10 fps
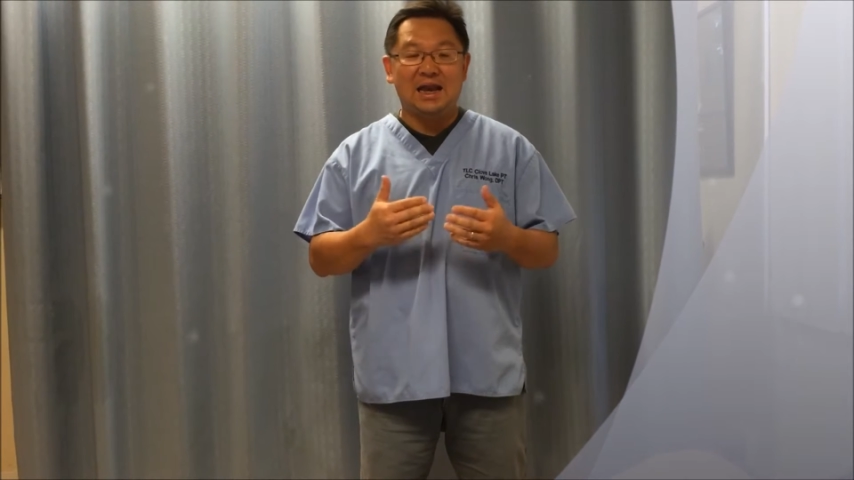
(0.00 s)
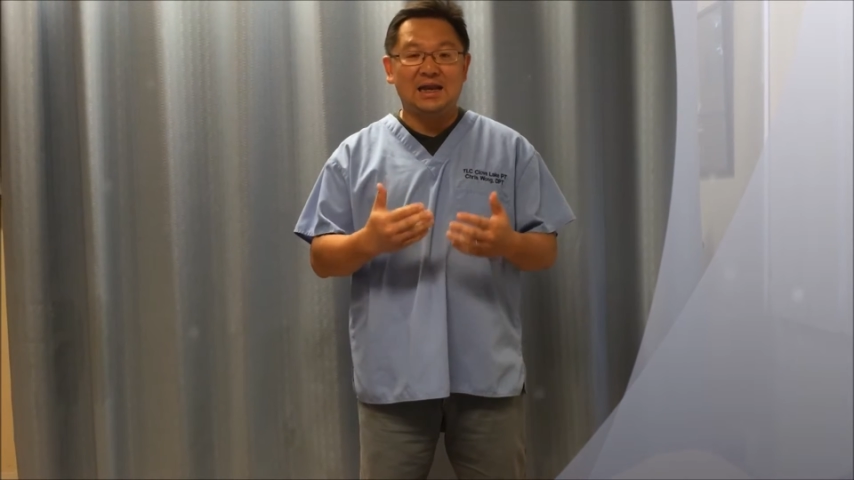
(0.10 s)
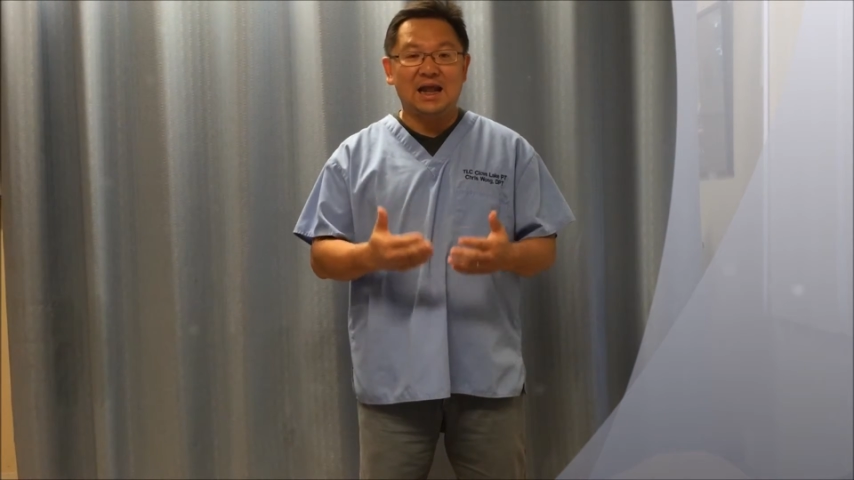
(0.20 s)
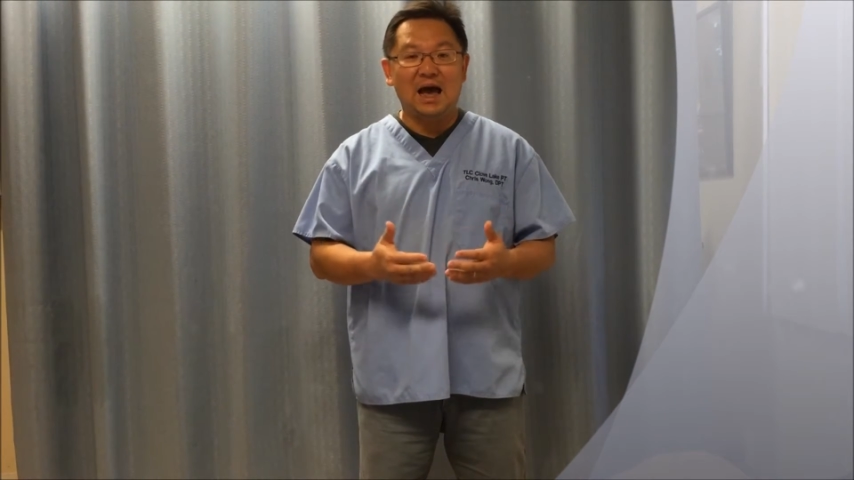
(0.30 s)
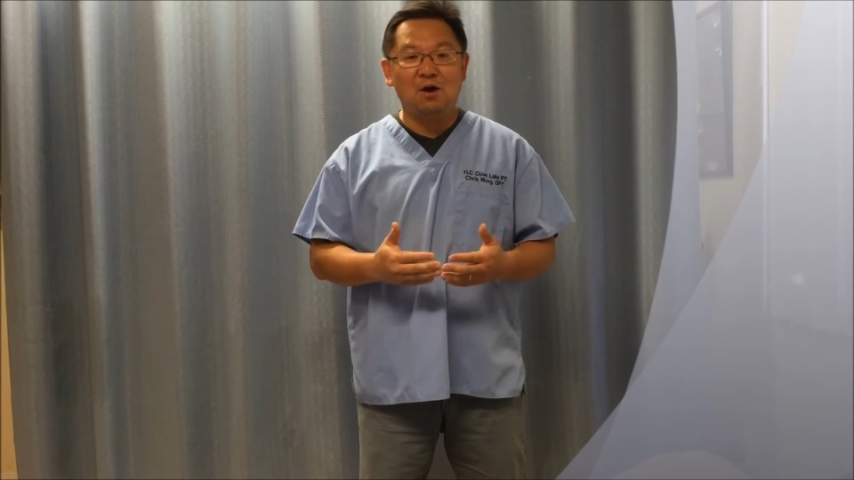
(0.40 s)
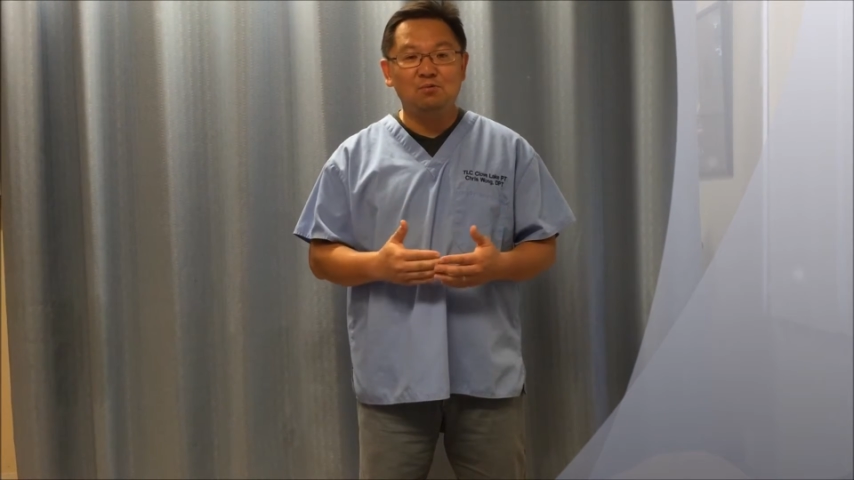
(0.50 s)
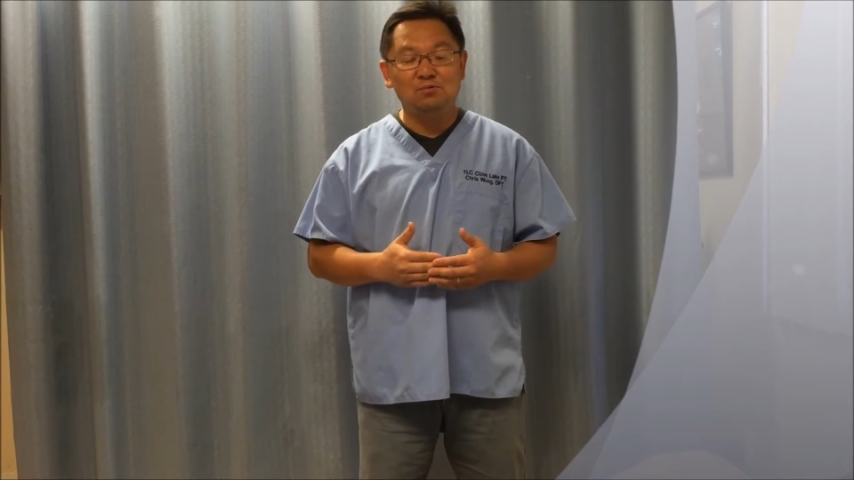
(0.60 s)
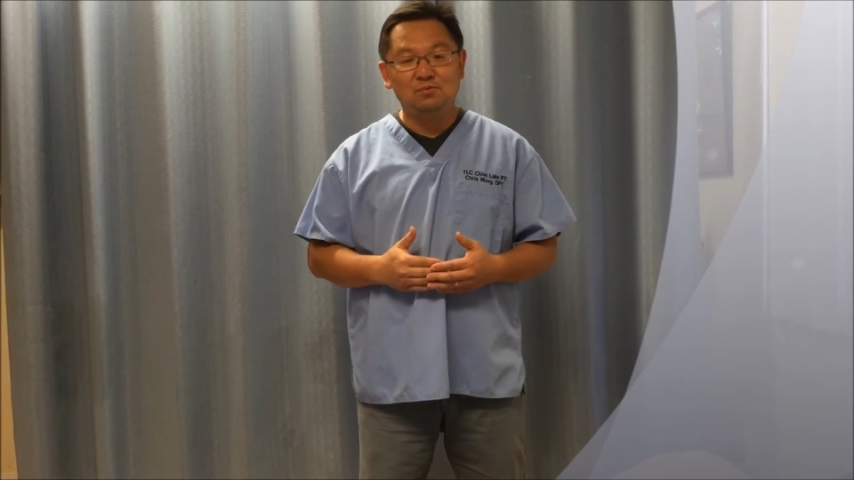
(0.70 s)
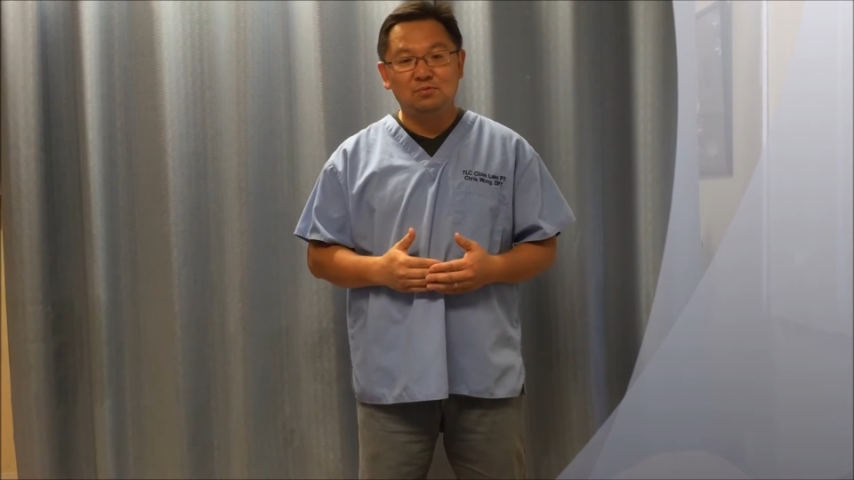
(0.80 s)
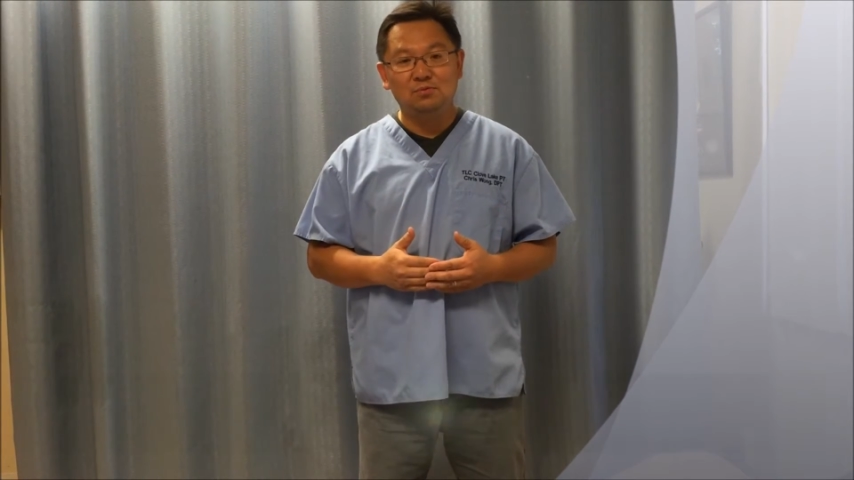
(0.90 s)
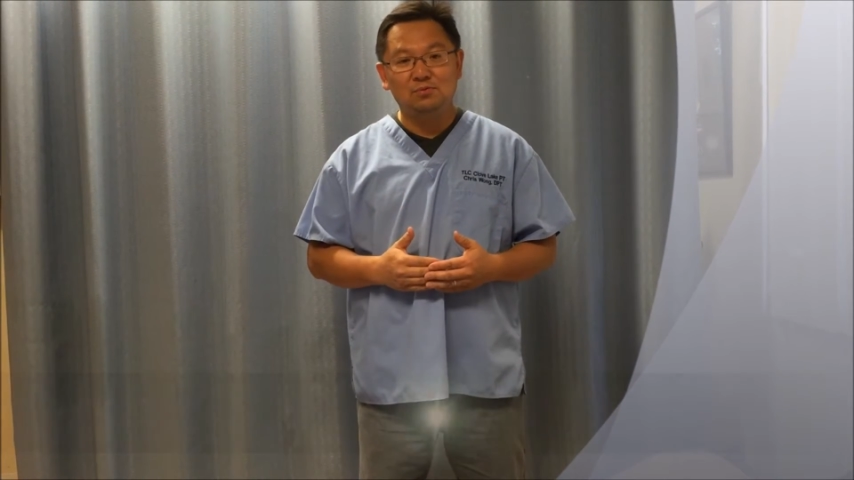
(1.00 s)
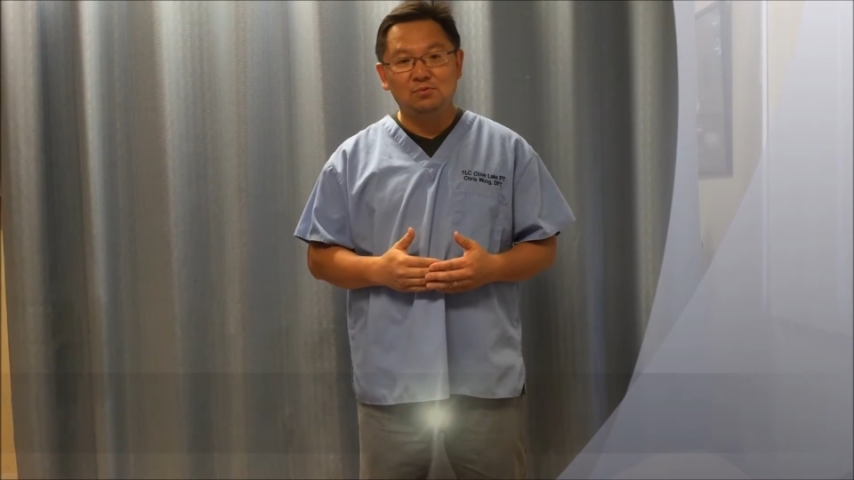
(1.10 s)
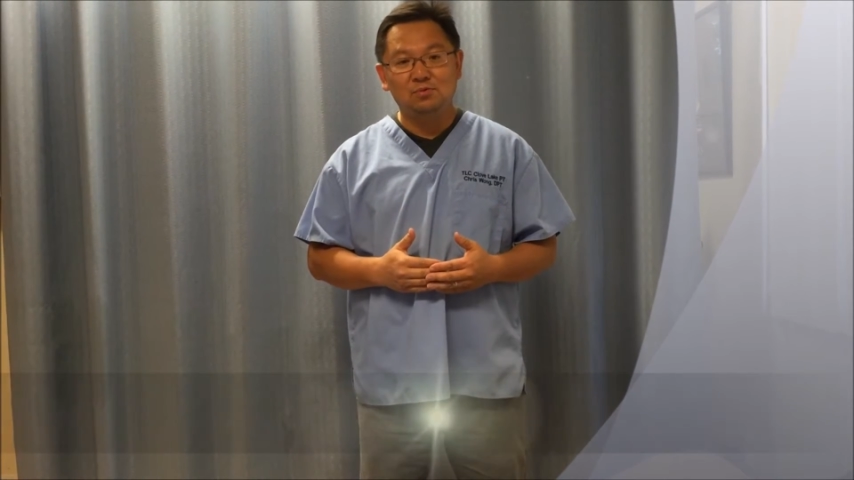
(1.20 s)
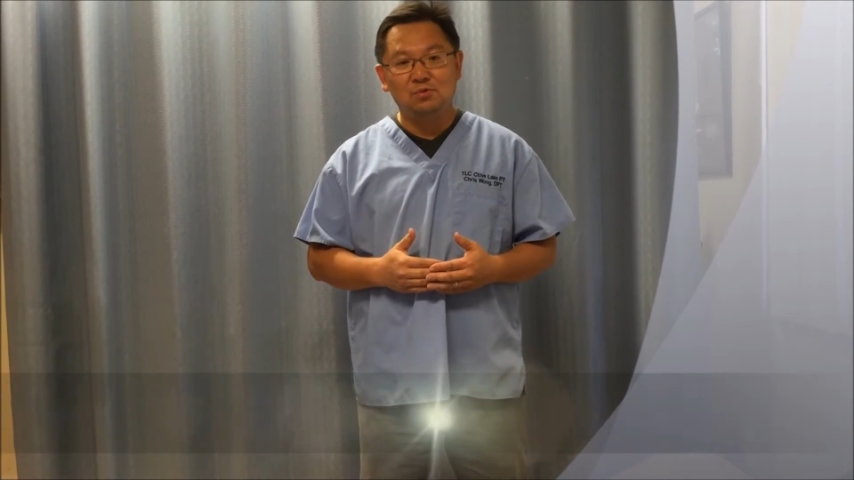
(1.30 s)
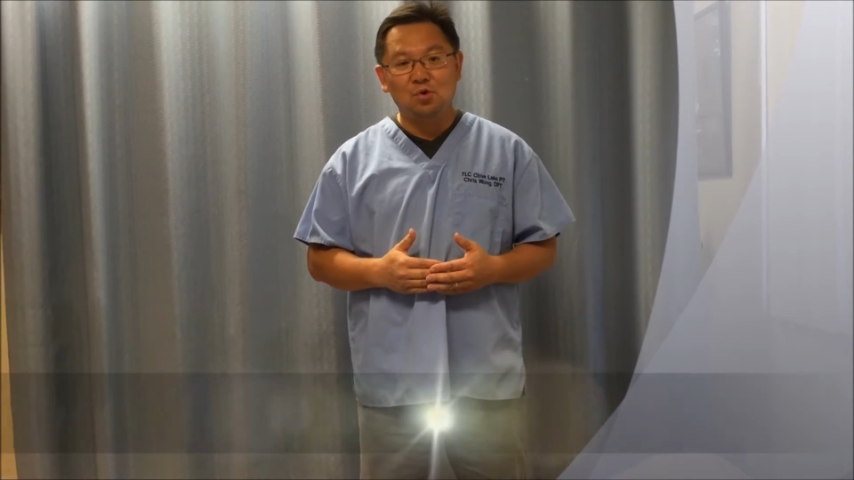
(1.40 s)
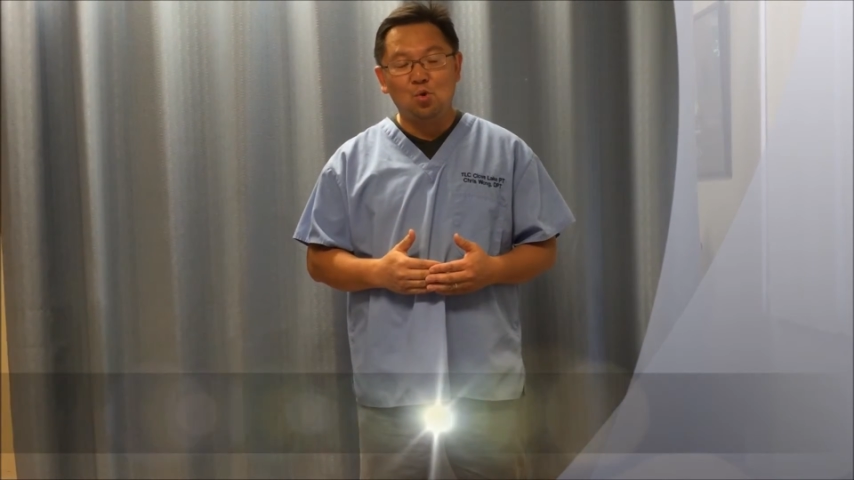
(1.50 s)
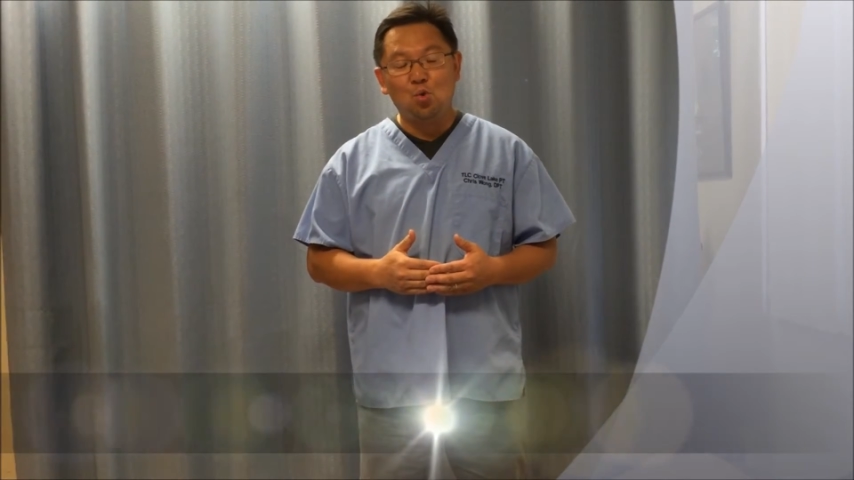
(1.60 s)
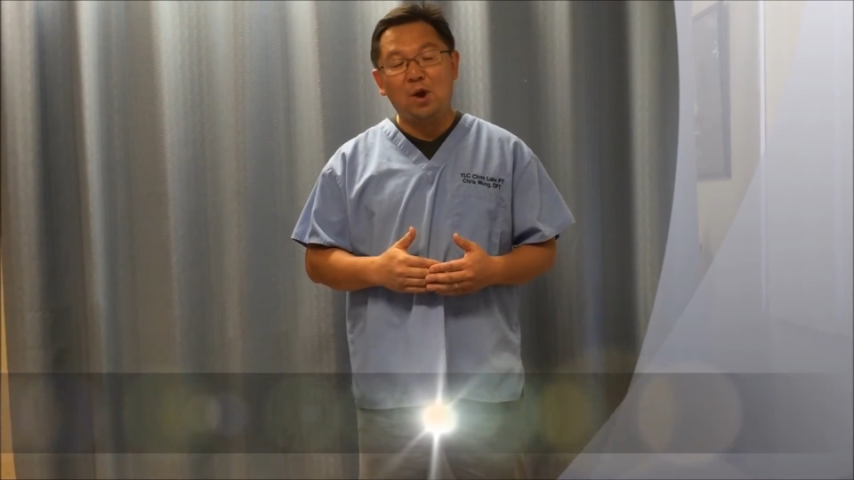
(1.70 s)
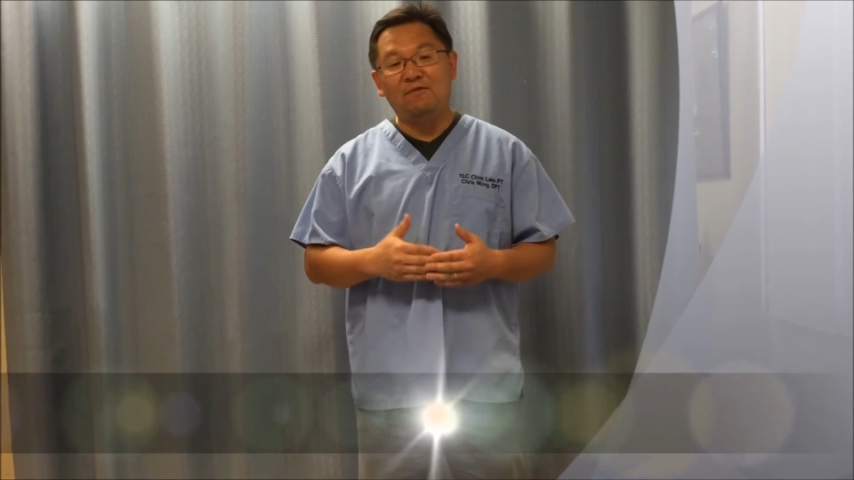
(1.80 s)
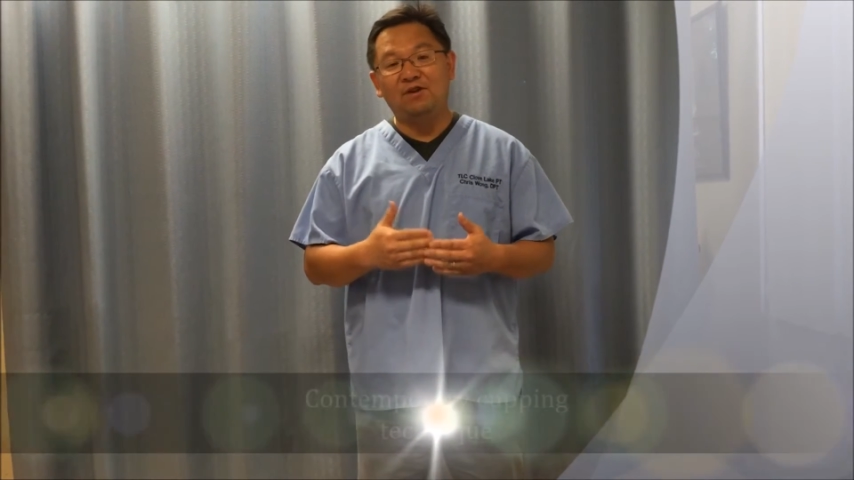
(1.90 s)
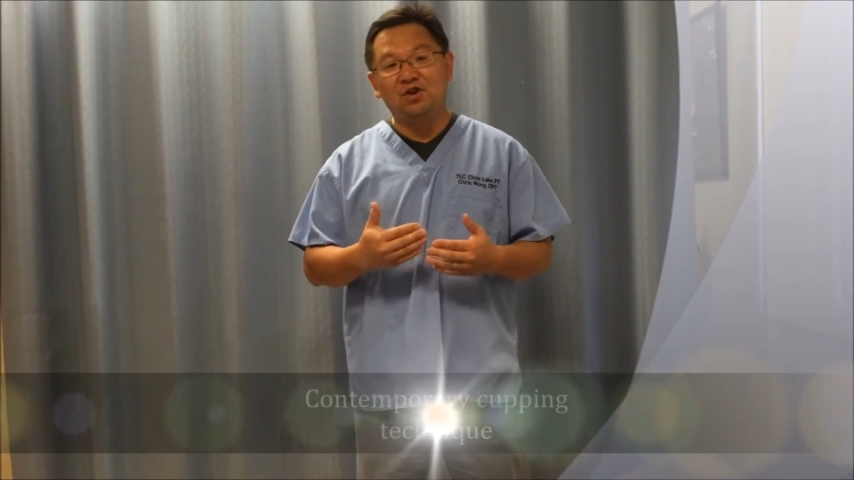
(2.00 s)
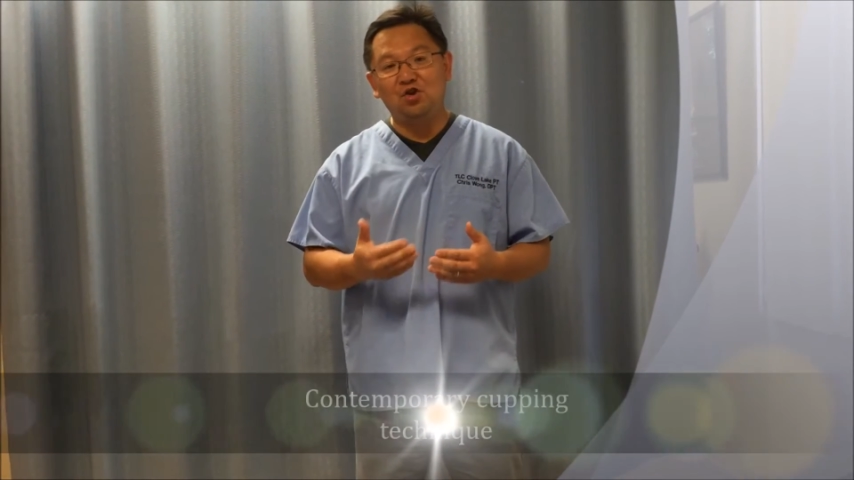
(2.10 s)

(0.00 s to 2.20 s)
And now we have a